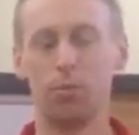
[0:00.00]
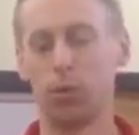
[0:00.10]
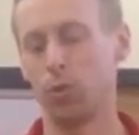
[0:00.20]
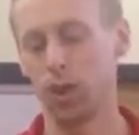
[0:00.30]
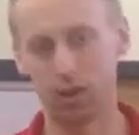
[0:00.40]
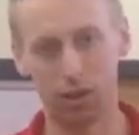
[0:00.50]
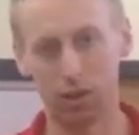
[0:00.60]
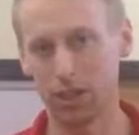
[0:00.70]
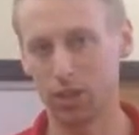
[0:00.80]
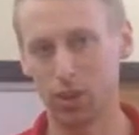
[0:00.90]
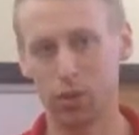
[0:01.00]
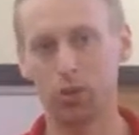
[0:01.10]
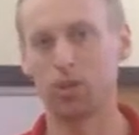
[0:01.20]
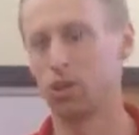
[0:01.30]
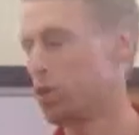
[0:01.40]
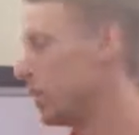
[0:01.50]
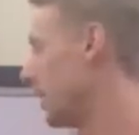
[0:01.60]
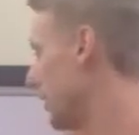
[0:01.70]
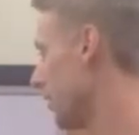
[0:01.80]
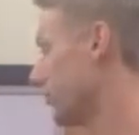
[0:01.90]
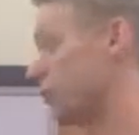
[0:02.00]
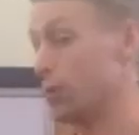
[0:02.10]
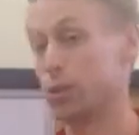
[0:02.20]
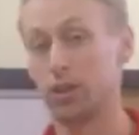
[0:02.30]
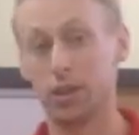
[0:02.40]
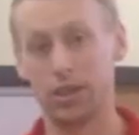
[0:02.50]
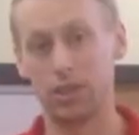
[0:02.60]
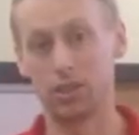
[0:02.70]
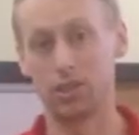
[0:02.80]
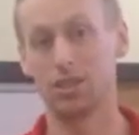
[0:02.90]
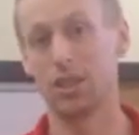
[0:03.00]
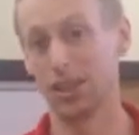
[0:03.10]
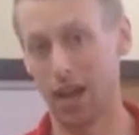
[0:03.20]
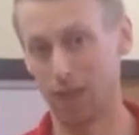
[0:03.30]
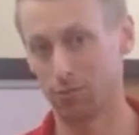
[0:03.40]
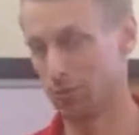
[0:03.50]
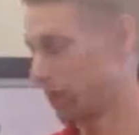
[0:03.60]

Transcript: but we all already know you need to eat food to stay alive.